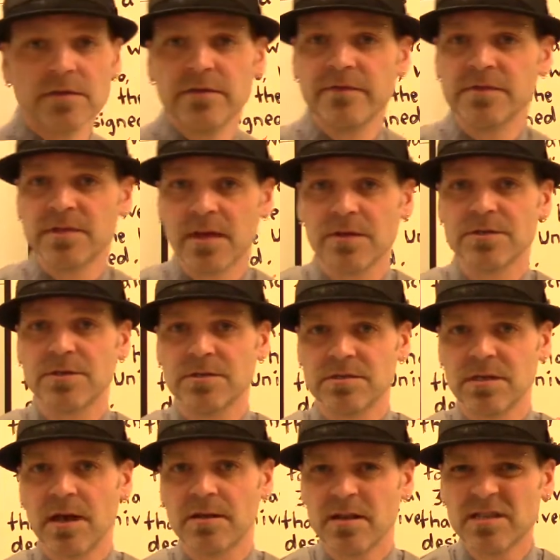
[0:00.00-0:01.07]
of intelligent
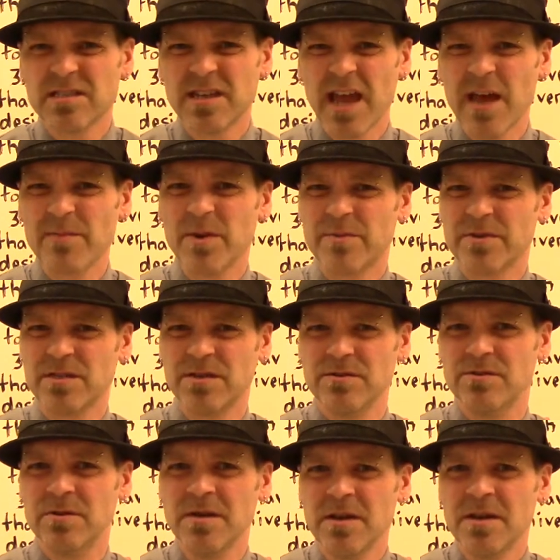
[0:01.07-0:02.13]
design. Let's tab number
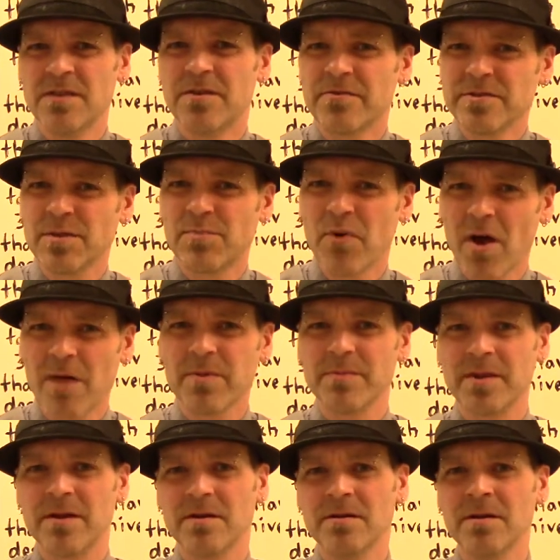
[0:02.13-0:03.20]
2. There is a
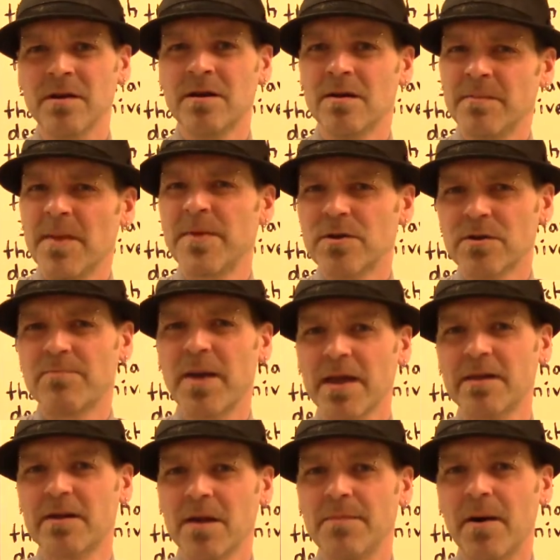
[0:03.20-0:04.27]
problem here. Maybe you're
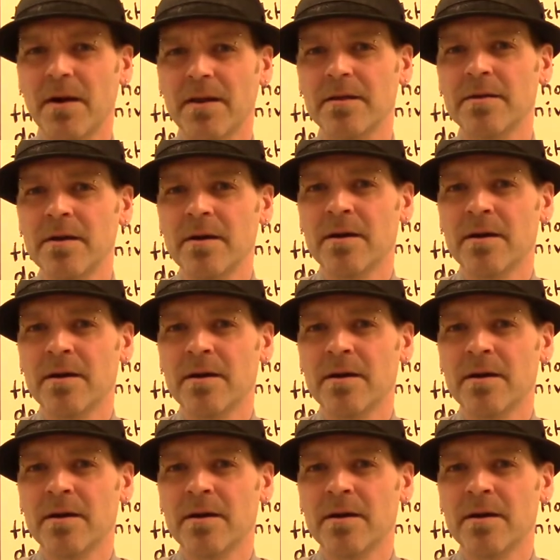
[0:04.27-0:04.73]
picking up on it.